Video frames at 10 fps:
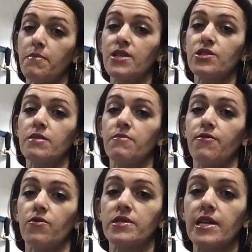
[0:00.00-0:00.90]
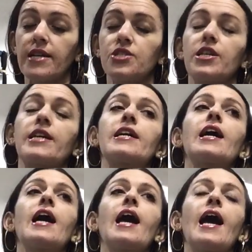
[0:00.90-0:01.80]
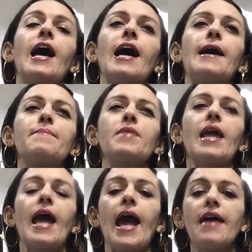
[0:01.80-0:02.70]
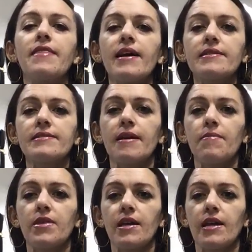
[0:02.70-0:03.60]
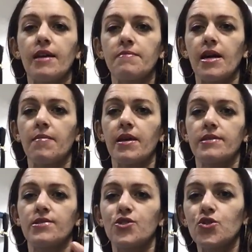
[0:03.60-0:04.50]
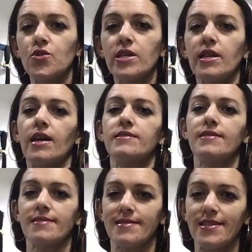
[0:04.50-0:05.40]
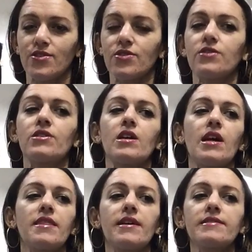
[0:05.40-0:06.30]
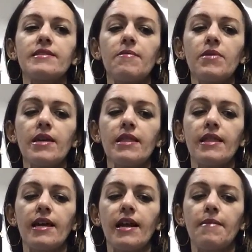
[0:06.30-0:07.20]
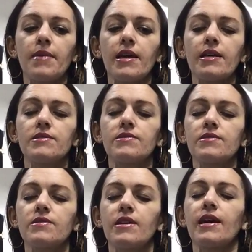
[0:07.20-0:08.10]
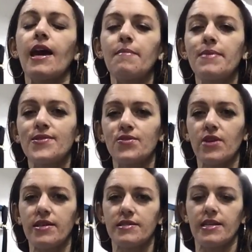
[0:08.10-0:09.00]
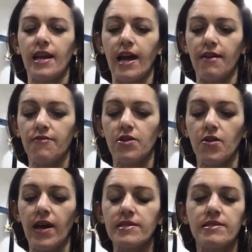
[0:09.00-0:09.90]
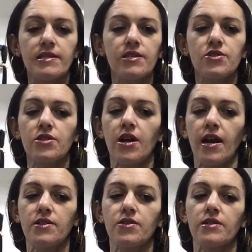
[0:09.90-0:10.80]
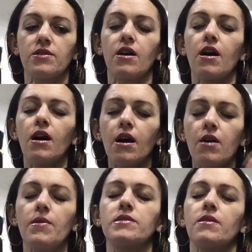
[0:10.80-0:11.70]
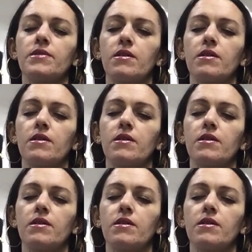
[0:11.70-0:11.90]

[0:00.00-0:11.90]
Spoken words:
permission before touching. And that's something I'm coming as a student and as a teacher, that's something that it can't be stressed enough. You know, as a teacher, I try to always